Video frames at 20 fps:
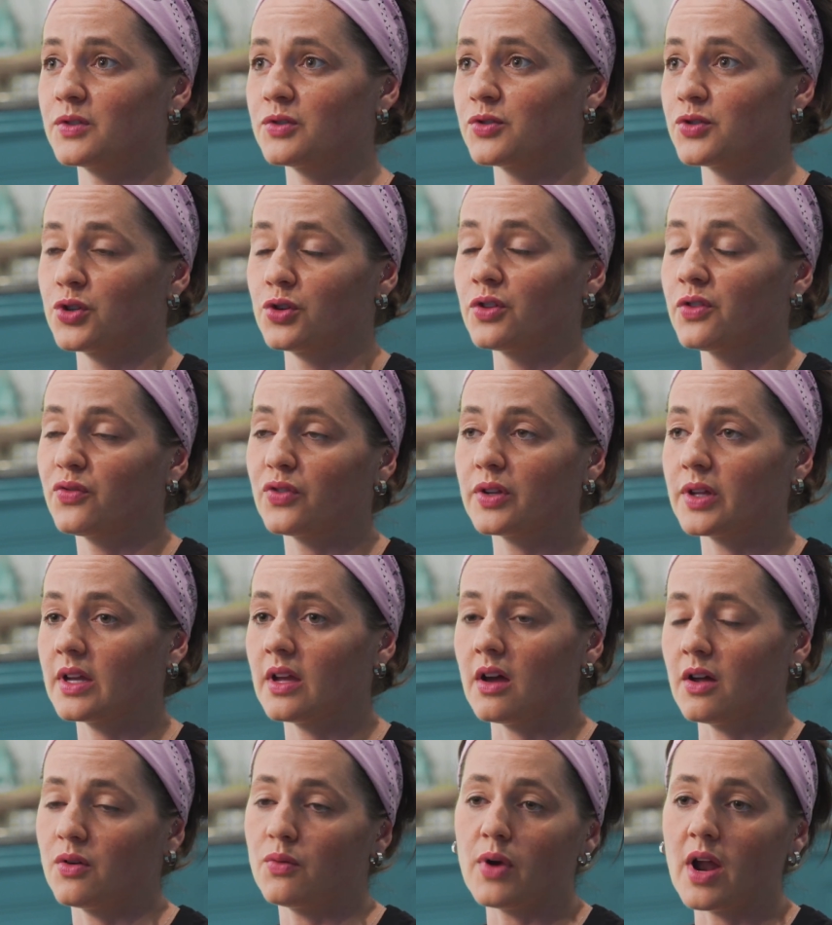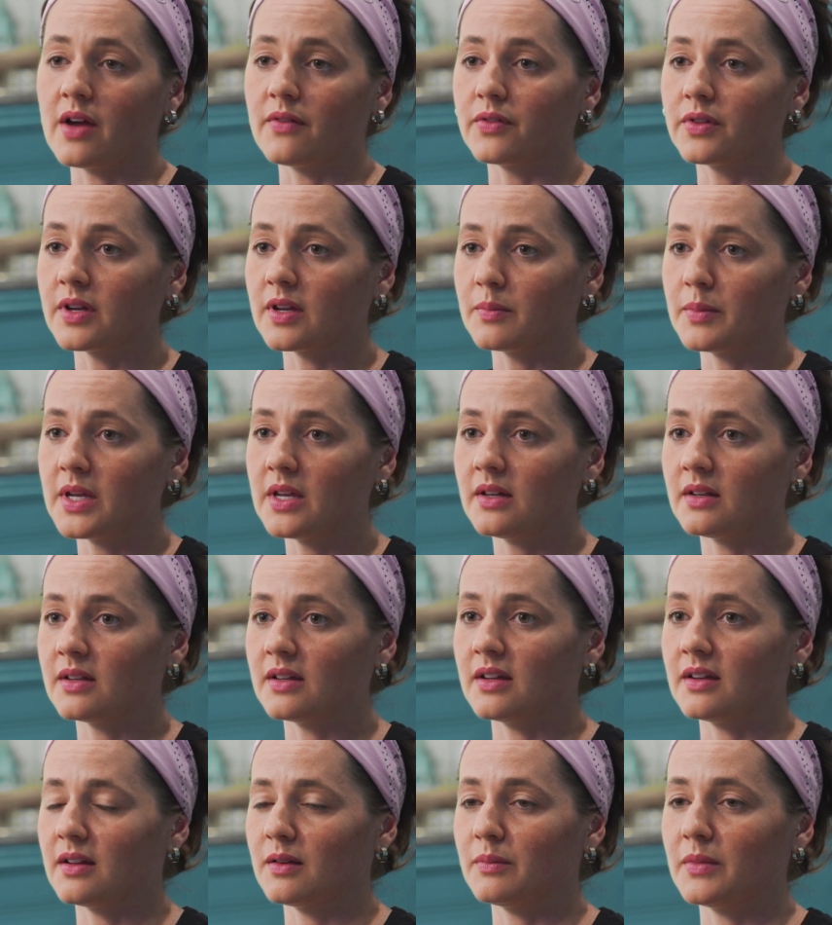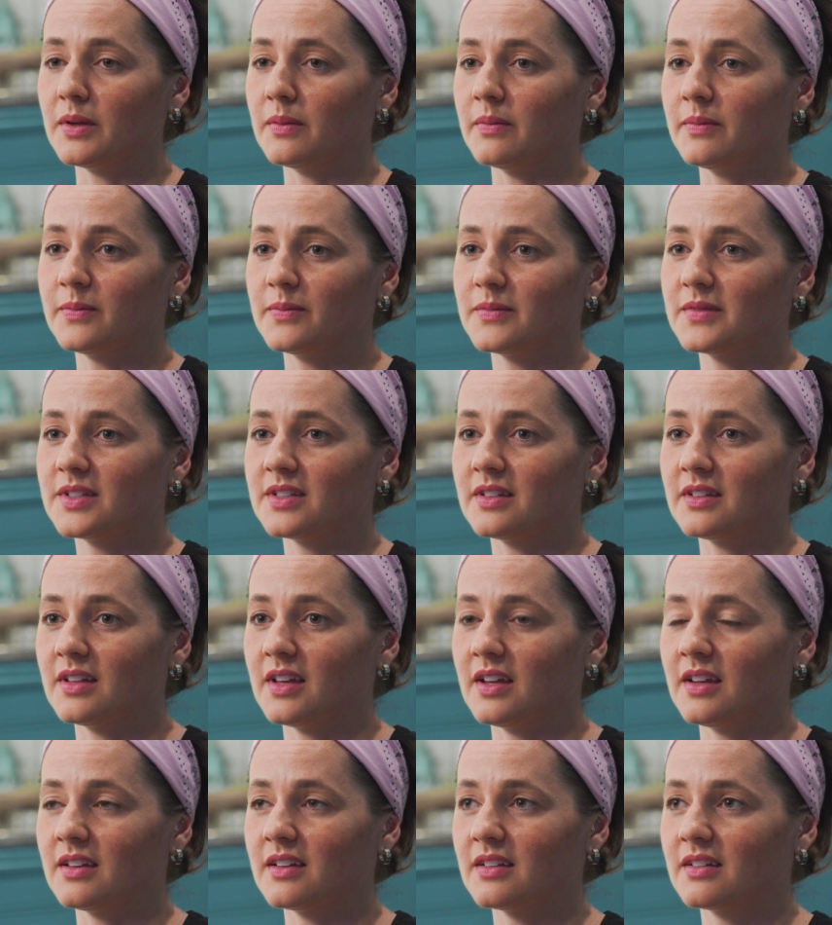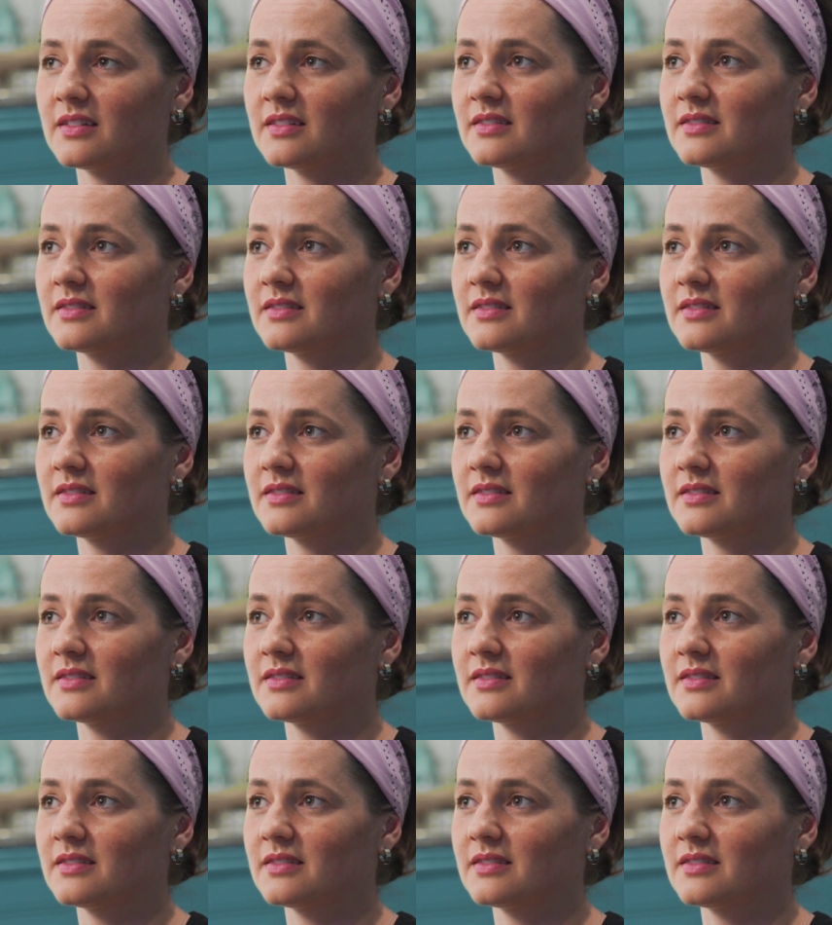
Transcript: truthfully unraveling me and getting me to like